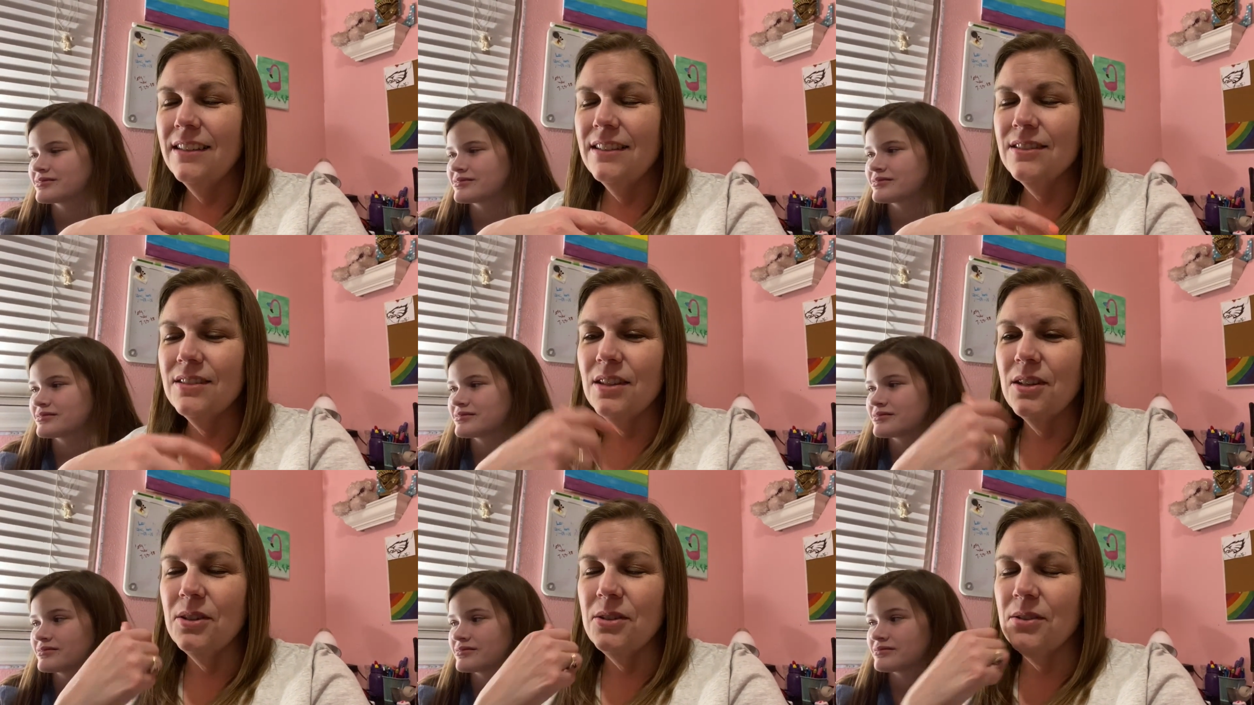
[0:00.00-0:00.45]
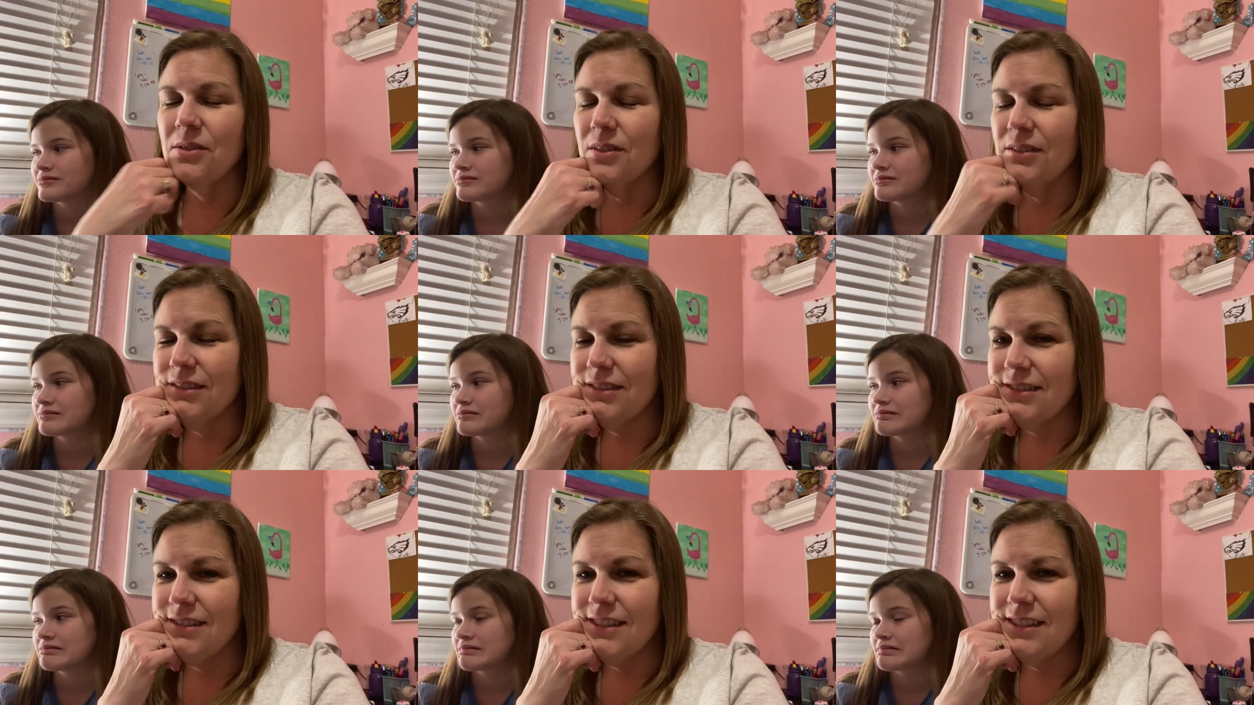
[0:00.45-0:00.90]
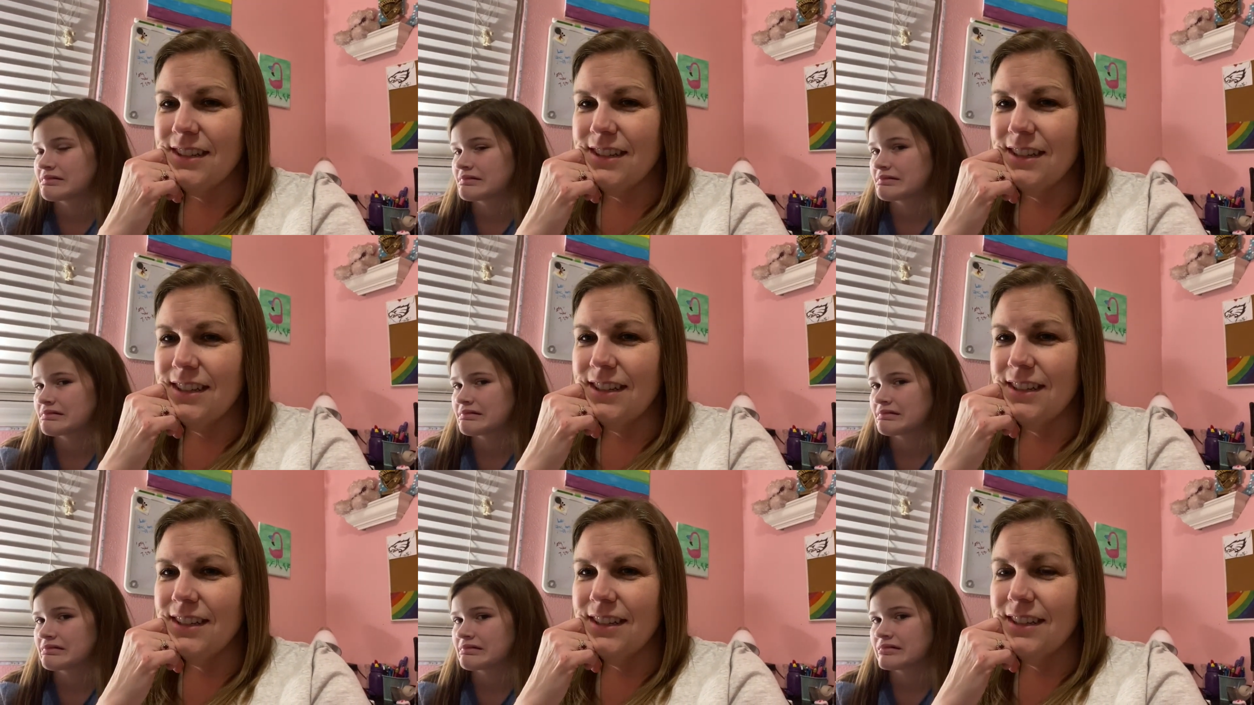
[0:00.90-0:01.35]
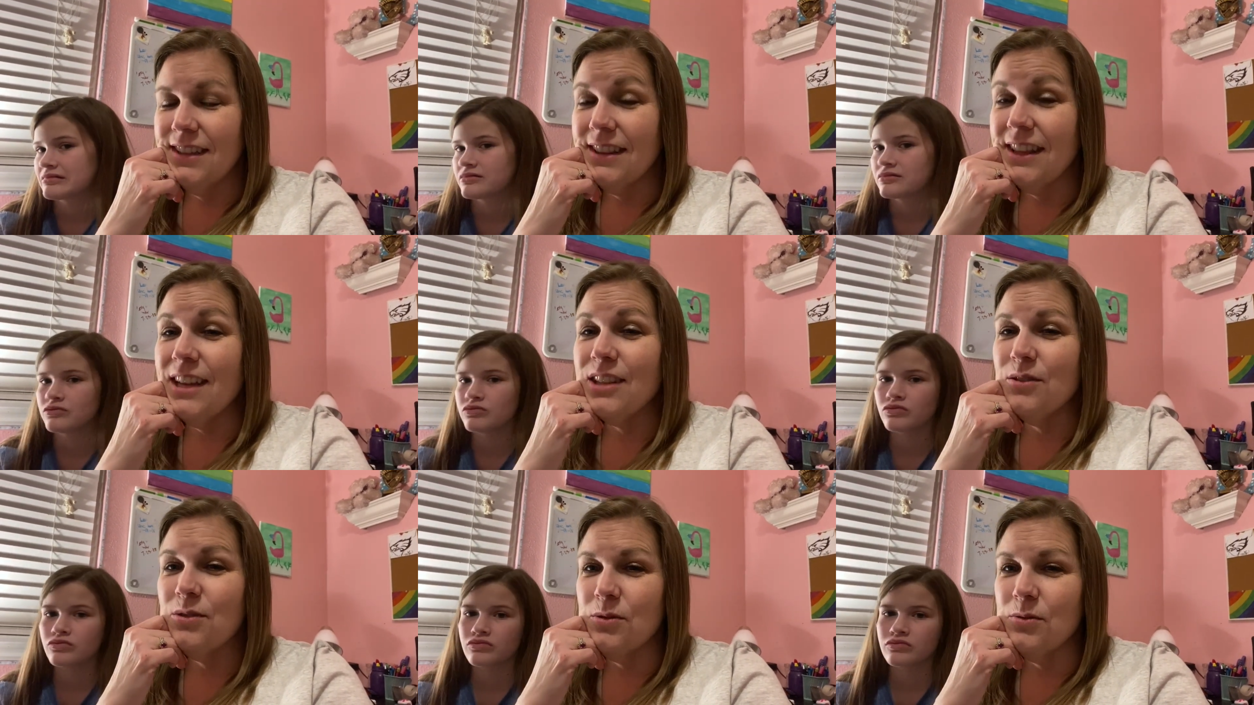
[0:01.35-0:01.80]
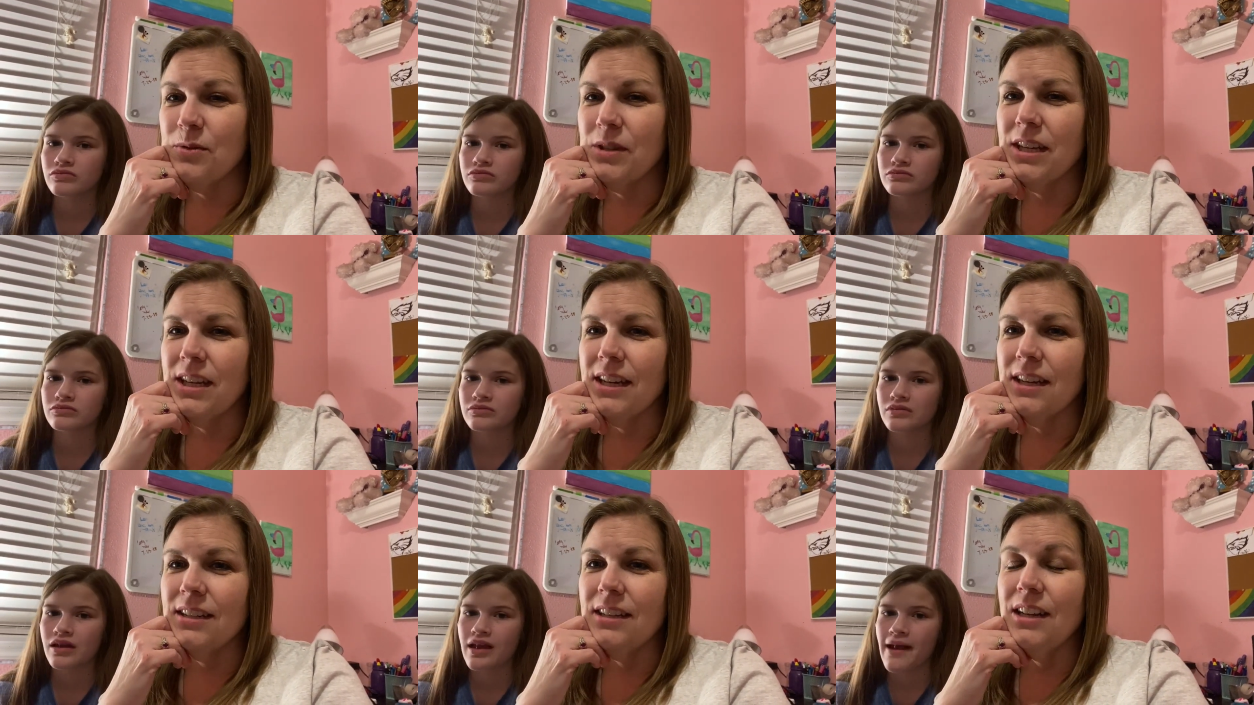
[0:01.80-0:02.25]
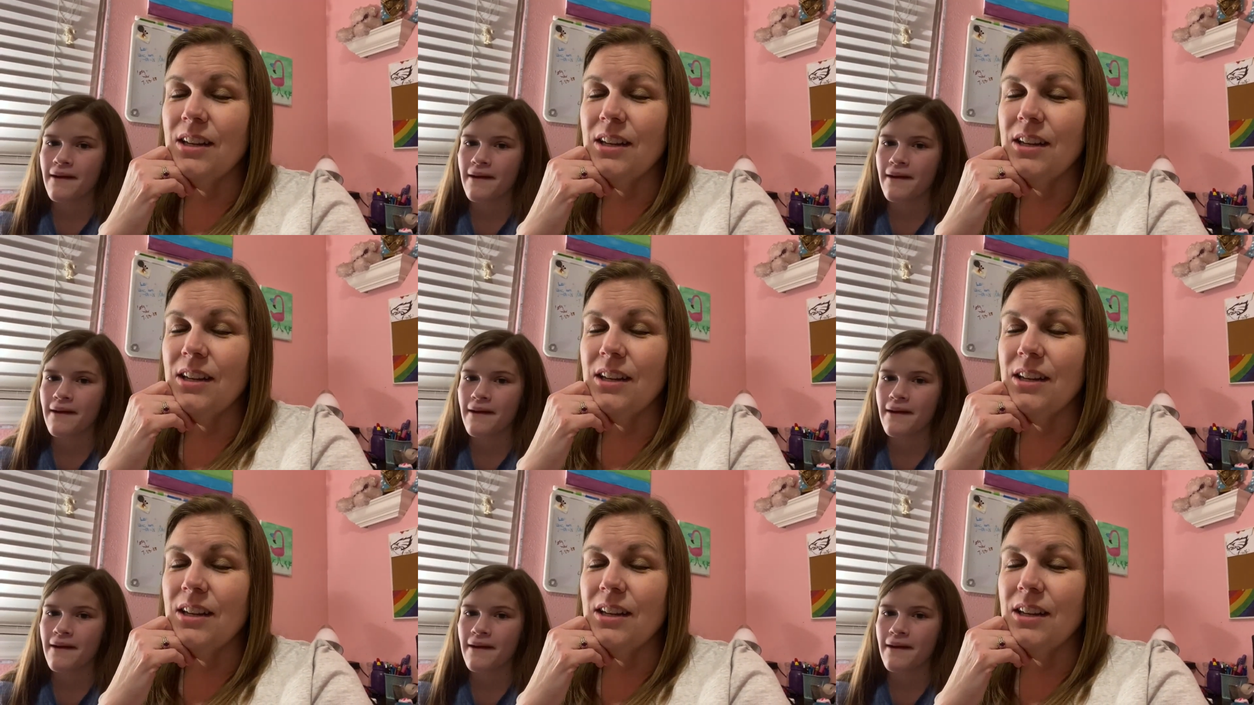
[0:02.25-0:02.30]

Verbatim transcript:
Speaker 1: So that's what we had.